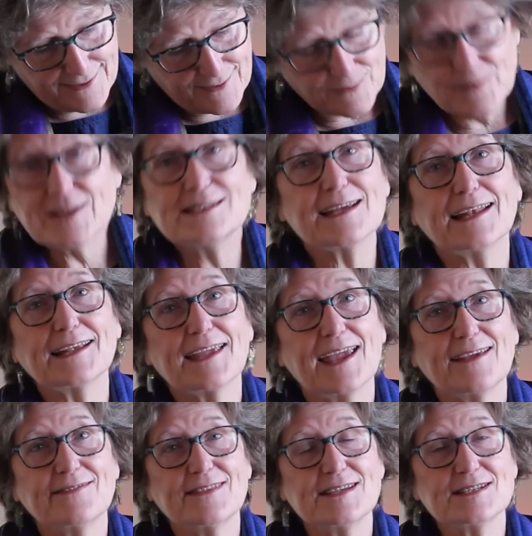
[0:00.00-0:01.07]
we
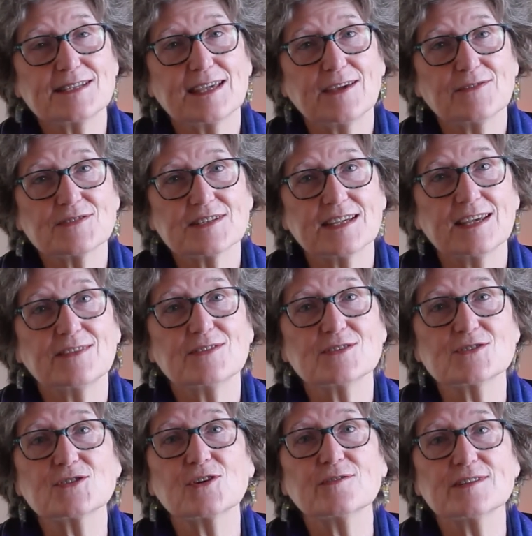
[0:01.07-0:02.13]
dedicate these gifts in the
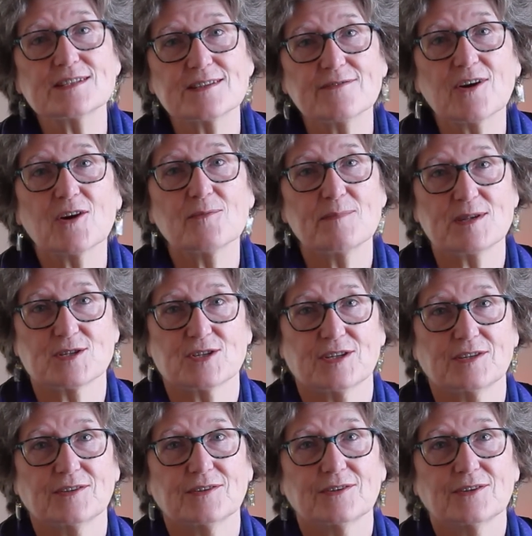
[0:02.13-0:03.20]
service of our
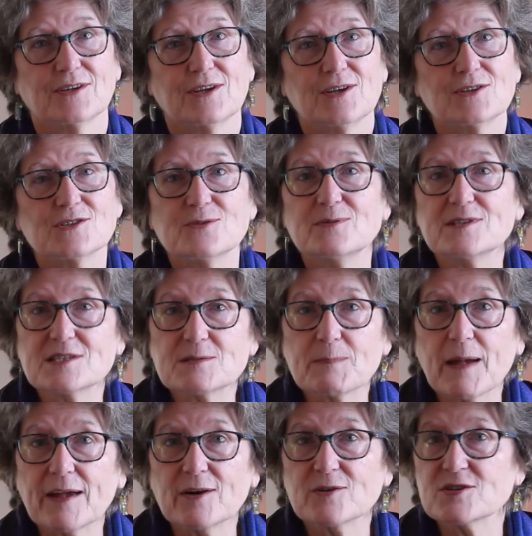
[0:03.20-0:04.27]
mission to
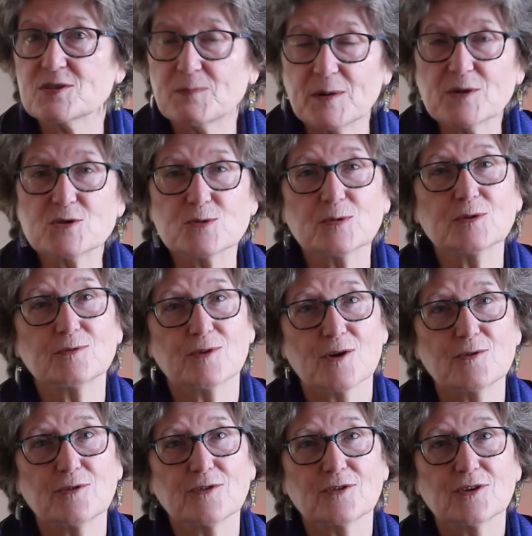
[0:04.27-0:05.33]
inspire spiritual
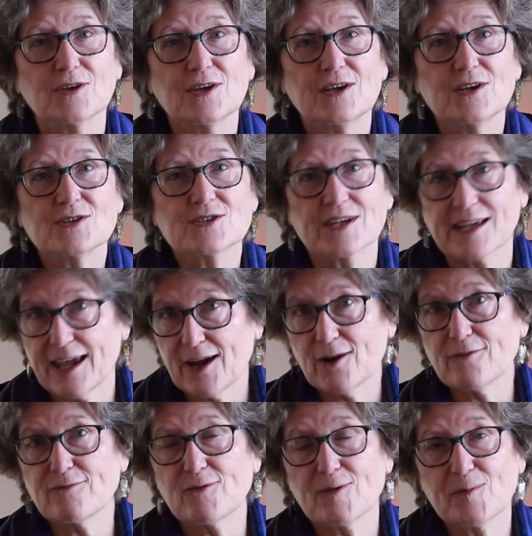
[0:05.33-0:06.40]
growth, to
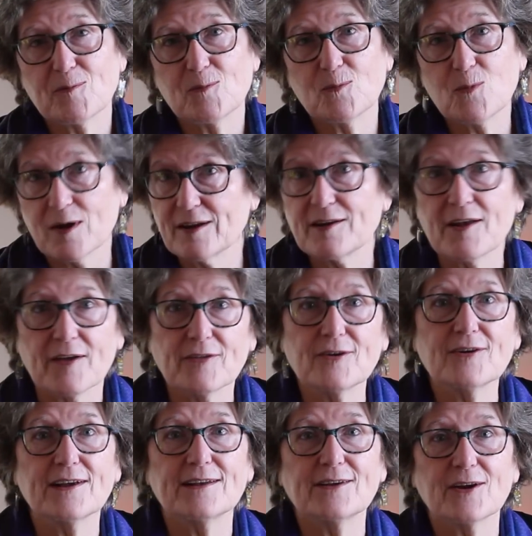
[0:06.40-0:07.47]
care for one another
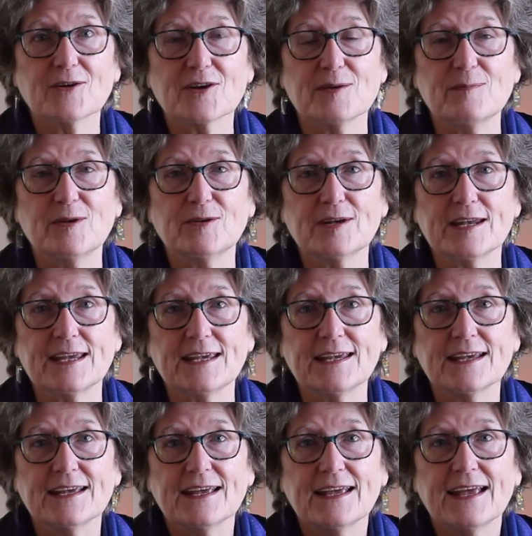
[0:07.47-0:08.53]
and our
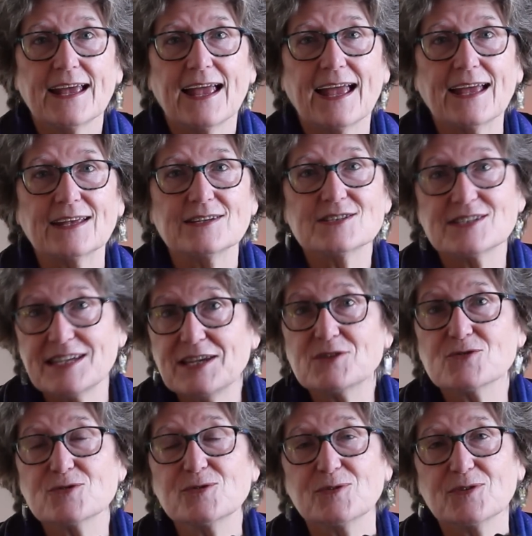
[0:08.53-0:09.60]
community, seek
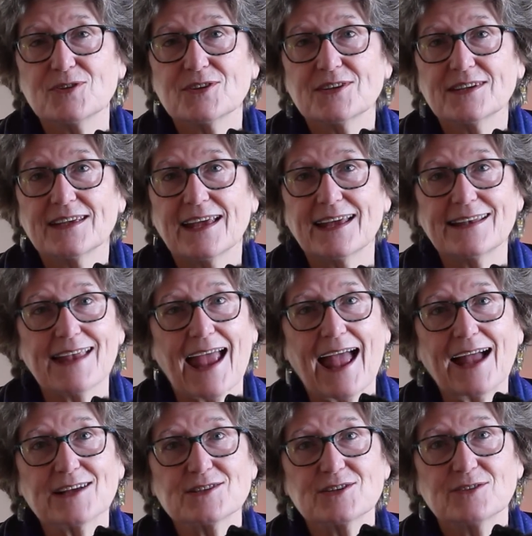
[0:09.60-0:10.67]
truth, and
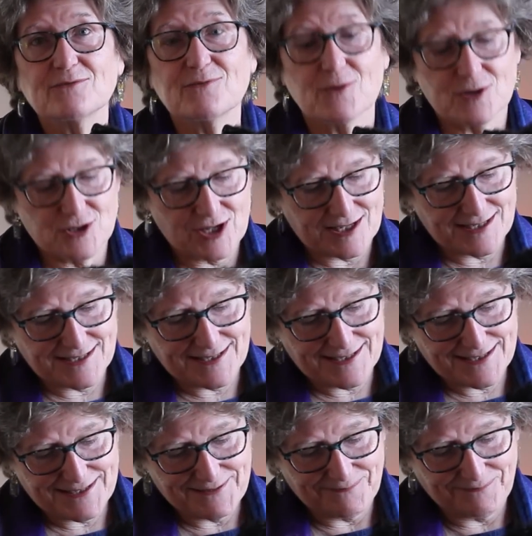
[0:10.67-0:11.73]
act for
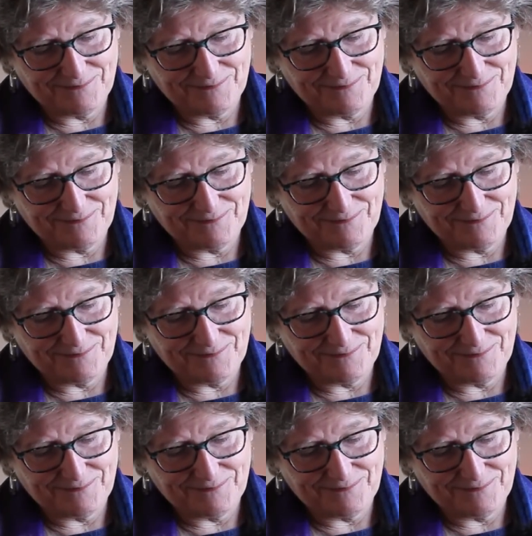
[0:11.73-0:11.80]
justice.